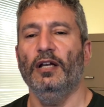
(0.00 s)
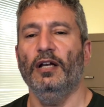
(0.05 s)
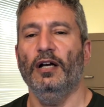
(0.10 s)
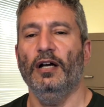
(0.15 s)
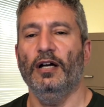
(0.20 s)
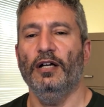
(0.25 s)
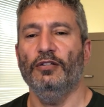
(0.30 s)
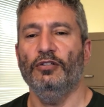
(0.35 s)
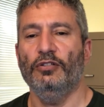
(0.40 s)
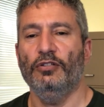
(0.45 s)

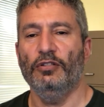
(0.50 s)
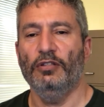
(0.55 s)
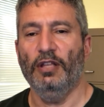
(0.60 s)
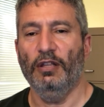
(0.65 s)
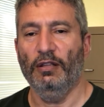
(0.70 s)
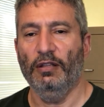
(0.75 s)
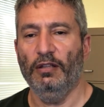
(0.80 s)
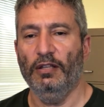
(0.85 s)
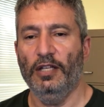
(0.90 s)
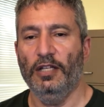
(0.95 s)

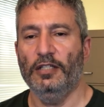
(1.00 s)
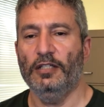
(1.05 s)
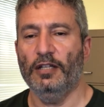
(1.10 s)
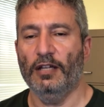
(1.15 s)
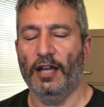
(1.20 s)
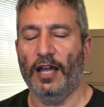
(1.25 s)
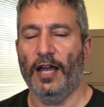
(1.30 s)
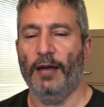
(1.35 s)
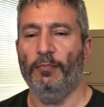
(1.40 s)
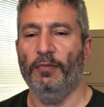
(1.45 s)
that need
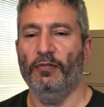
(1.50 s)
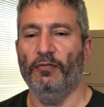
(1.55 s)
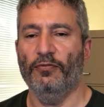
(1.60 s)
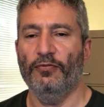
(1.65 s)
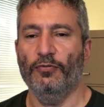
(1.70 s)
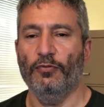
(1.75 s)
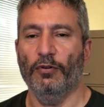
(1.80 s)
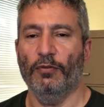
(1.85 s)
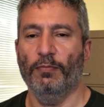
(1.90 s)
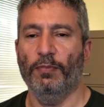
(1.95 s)
to happen
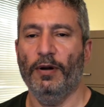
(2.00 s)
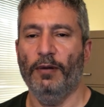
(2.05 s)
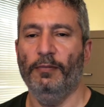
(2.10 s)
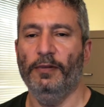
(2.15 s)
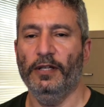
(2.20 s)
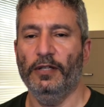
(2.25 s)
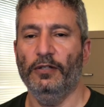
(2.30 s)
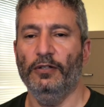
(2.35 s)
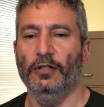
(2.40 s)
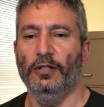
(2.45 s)
for
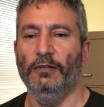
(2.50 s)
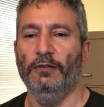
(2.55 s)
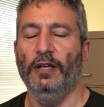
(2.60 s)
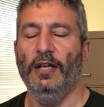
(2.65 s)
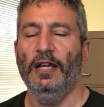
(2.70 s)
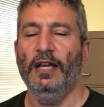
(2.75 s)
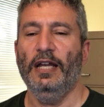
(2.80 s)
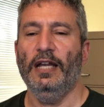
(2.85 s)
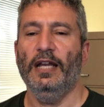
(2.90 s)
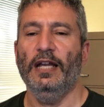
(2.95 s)
public good,
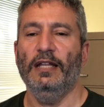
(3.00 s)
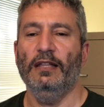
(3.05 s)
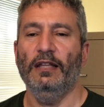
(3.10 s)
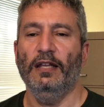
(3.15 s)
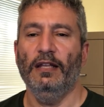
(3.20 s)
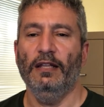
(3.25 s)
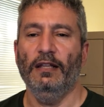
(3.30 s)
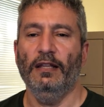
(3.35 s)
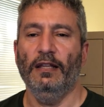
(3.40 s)
and